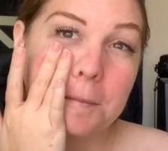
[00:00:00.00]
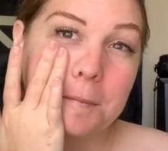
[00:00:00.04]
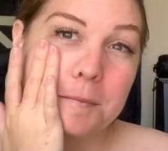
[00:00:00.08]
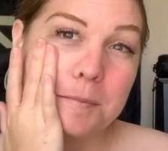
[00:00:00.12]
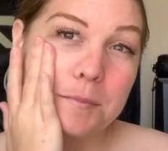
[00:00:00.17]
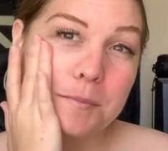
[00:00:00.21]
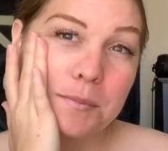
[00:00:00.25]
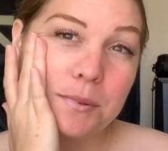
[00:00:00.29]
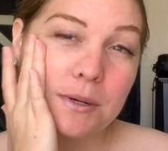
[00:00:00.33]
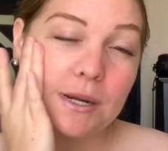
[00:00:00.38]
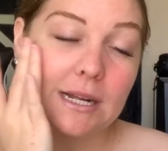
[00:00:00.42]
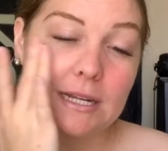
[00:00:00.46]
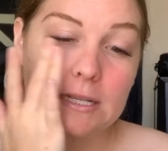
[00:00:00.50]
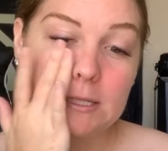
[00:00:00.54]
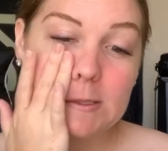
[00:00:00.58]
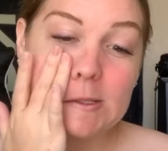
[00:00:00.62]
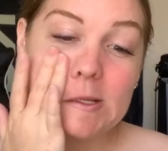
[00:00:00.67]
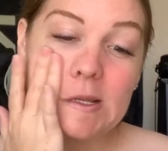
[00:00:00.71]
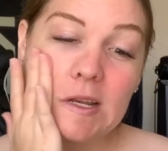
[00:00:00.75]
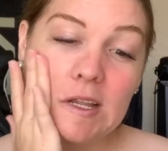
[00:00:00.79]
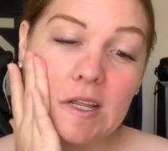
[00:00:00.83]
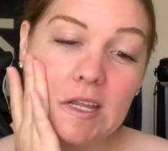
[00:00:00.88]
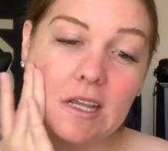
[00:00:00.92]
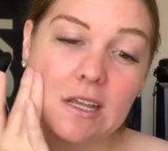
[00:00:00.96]
Press
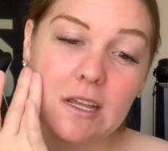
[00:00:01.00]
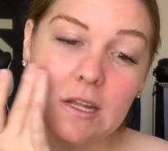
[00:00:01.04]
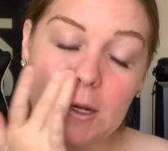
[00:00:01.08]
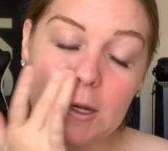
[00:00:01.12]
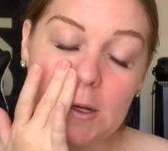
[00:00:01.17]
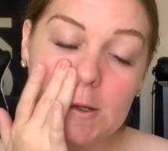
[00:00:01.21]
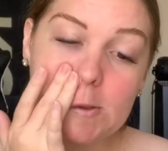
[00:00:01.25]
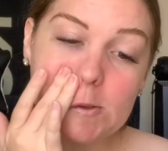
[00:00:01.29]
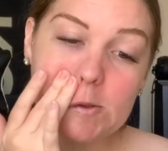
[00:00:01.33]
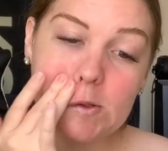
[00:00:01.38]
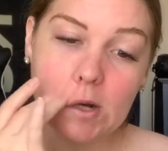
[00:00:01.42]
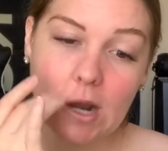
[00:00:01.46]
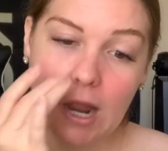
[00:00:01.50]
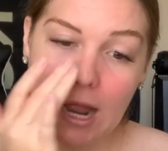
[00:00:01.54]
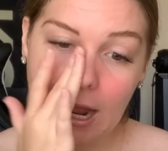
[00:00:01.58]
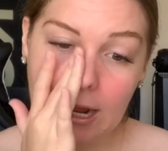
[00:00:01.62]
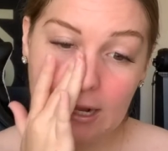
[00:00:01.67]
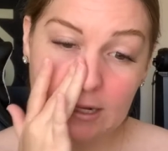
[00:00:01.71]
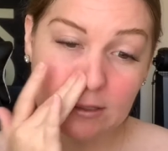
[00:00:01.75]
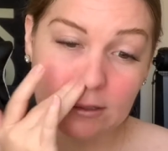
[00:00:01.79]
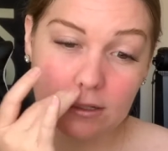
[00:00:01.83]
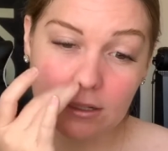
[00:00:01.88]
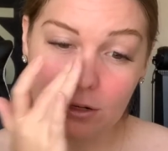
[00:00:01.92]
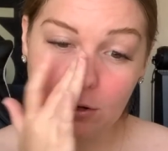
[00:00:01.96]
it in and drag
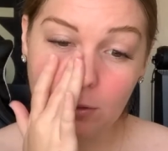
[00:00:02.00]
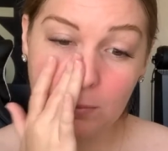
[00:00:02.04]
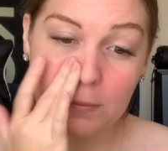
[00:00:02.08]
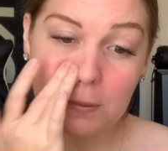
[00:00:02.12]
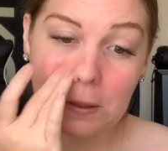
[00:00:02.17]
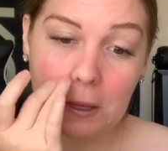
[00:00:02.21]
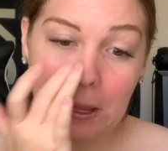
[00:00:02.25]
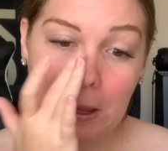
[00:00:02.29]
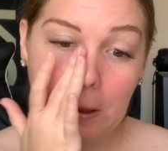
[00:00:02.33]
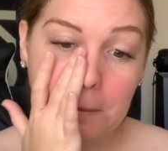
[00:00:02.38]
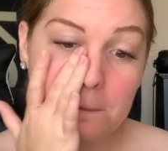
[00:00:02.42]
a little bit.